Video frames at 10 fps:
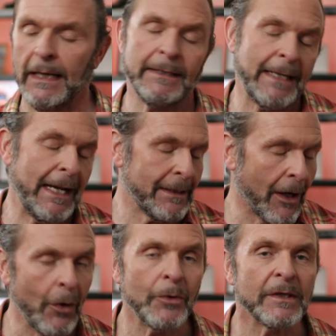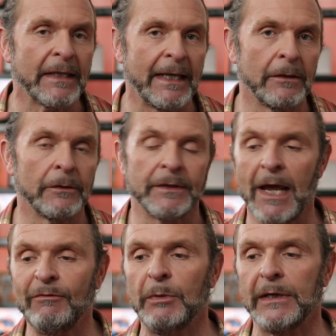It's as old as the hills,
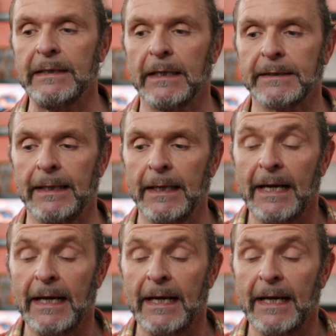everybody does it.